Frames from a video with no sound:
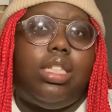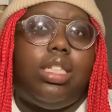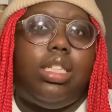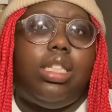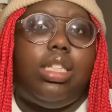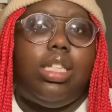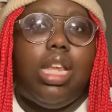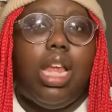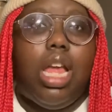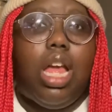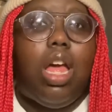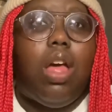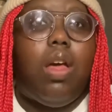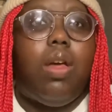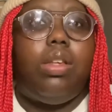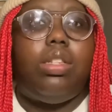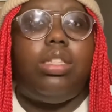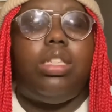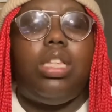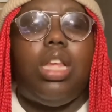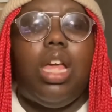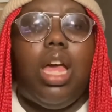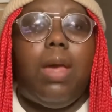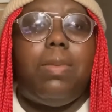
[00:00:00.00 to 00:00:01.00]
Now as
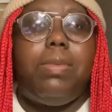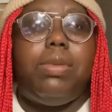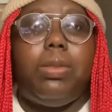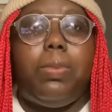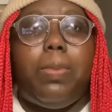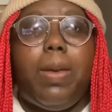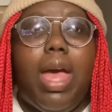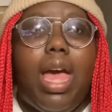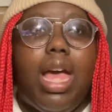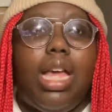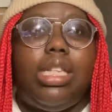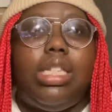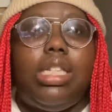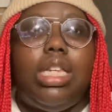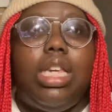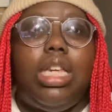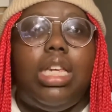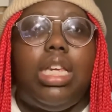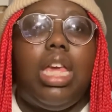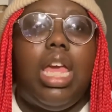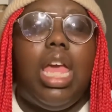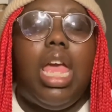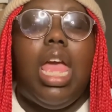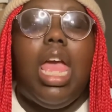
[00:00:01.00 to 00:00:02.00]
time is passing